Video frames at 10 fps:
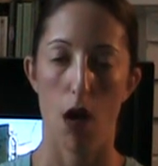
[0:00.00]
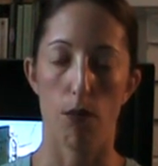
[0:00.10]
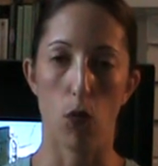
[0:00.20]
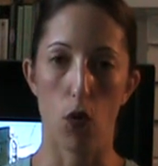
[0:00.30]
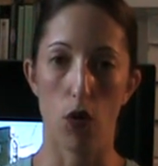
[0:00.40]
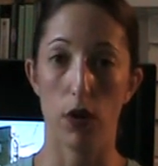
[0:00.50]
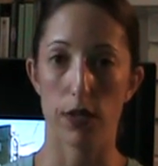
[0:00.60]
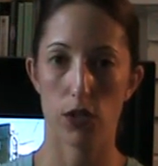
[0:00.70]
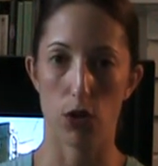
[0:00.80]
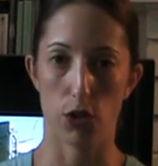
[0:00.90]
moral
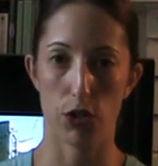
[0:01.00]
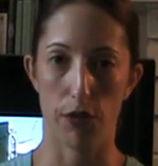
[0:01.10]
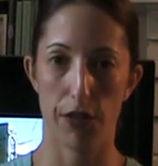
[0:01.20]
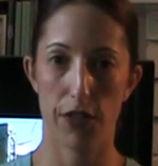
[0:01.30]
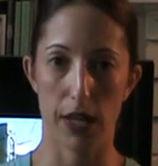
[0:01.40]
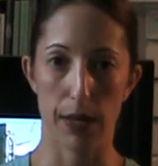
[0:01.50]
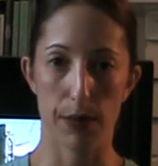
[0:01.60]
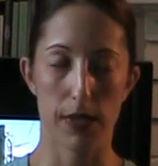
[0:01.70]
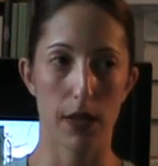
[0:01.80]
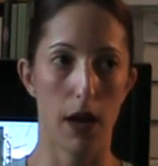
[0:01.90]
and social
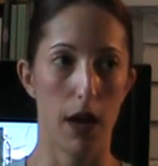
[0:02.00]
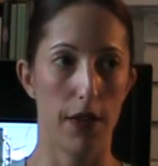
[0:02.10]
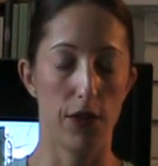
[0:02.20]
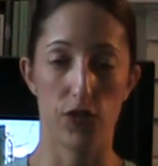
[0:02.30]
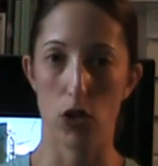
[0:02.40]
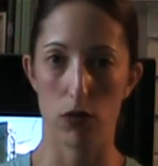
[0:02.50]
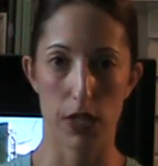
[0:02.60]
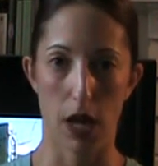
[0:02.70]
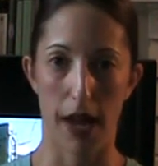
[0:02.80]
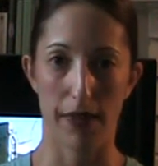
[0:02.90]
themes. There's no
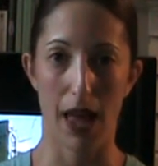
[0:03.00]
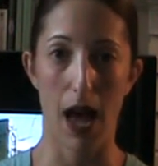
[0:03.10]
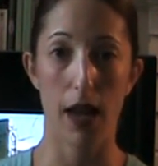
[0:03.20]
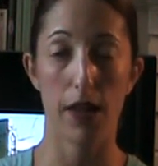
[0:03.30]
denying that.